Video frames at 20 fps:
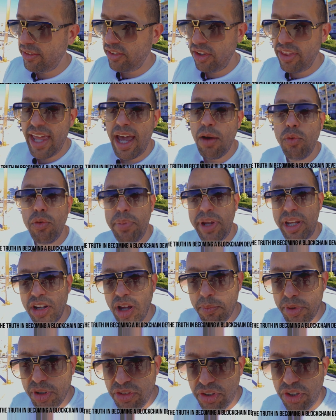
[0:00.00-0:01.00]
So that will be
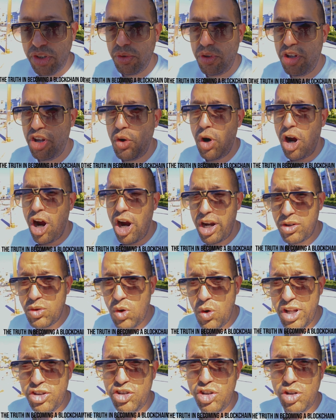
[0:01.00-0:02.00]
number two. You are
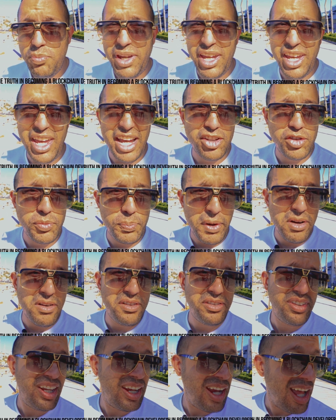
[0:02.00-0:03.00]
going to be
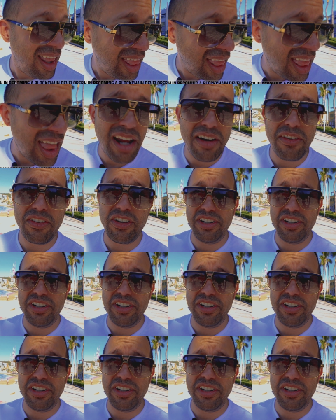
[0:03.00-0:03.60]
experiencing a lot of